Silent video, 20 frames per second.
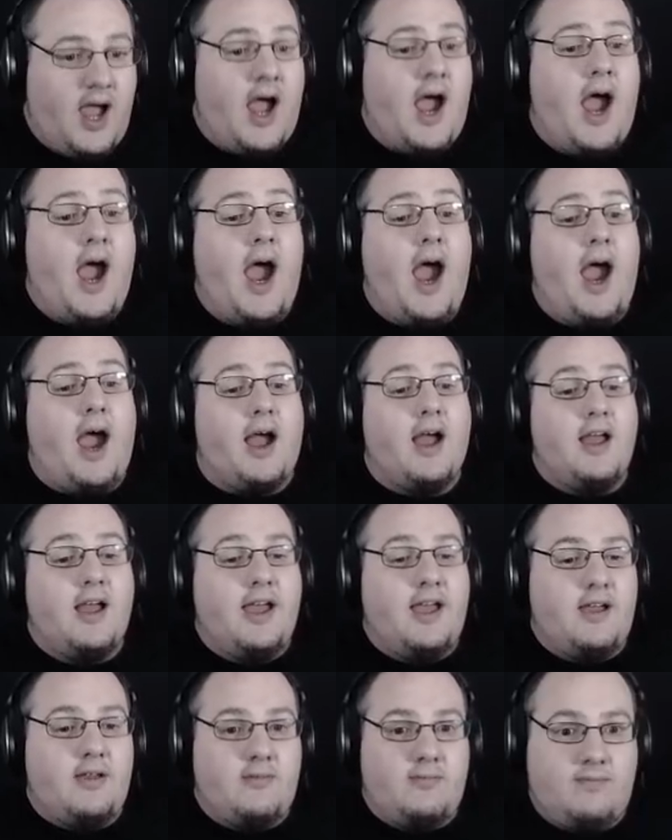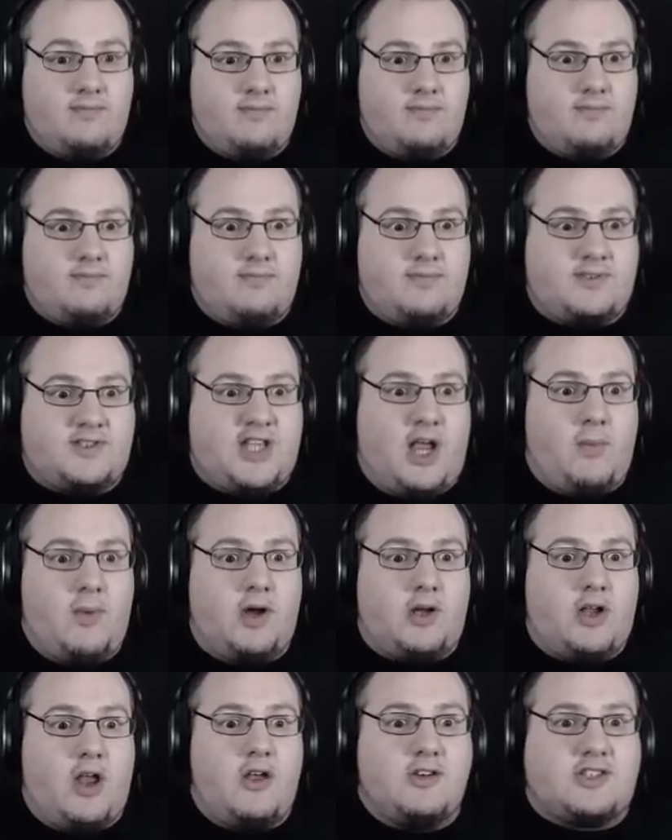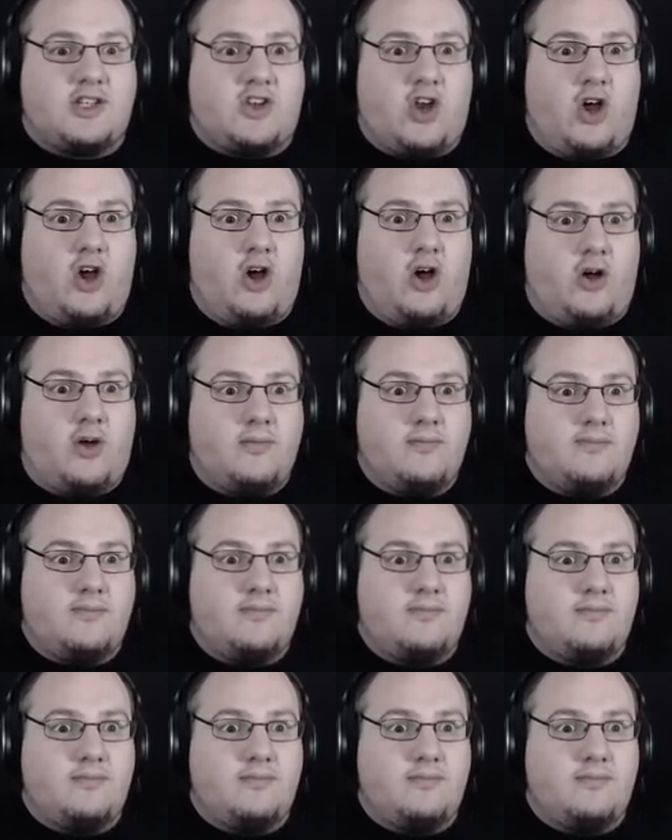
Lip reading: Aha! Someone close the door.